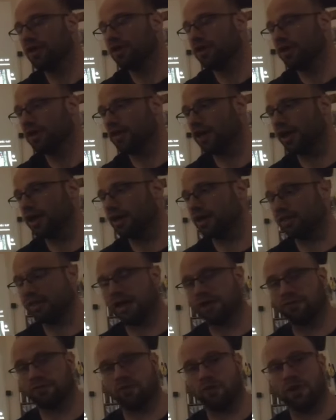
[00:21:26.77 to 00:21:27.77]
getting
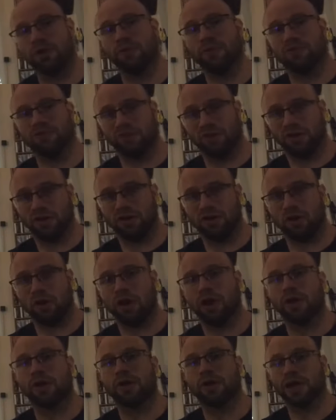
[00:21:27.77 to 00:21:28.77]
that frequency in your
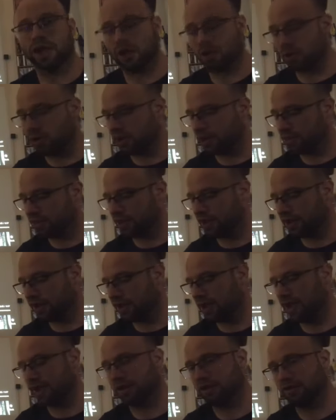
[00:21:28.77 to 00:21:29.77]
ear, hearing that
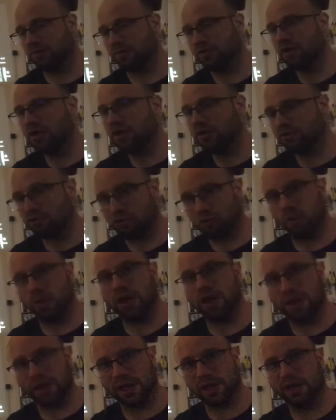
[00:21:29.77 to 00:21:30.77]
kind of
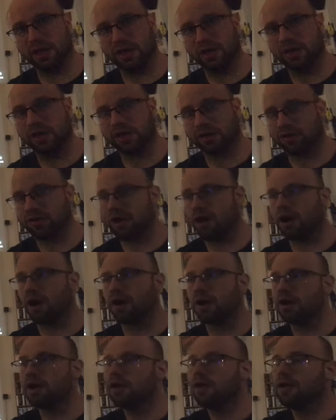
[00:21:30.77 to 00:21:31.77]
squealing
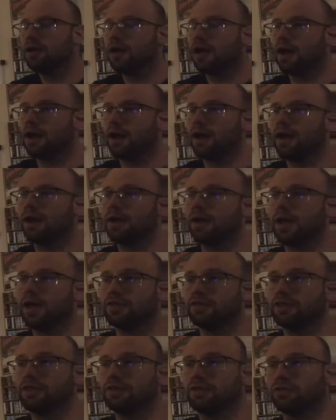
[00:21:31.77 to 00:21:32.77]
guitar.
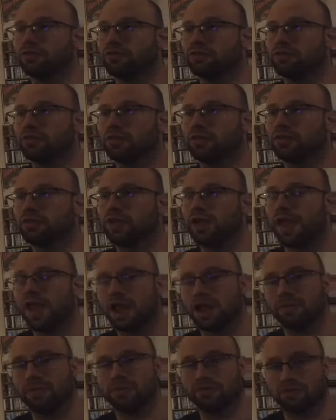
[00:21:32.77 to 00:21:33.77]
And then there's the
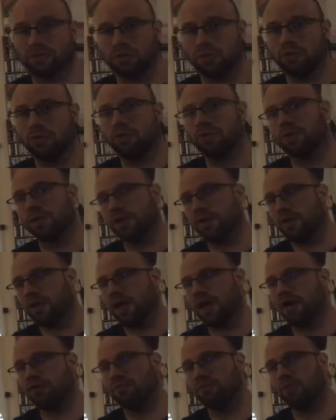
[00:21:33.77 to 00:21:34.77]
Hanneman school, where you
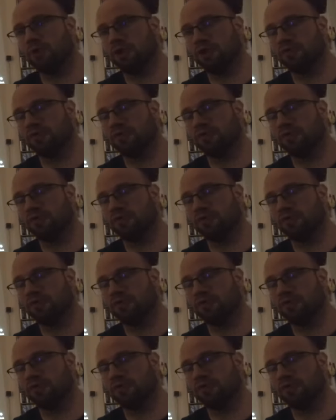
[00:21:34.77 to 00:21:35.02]
have more of a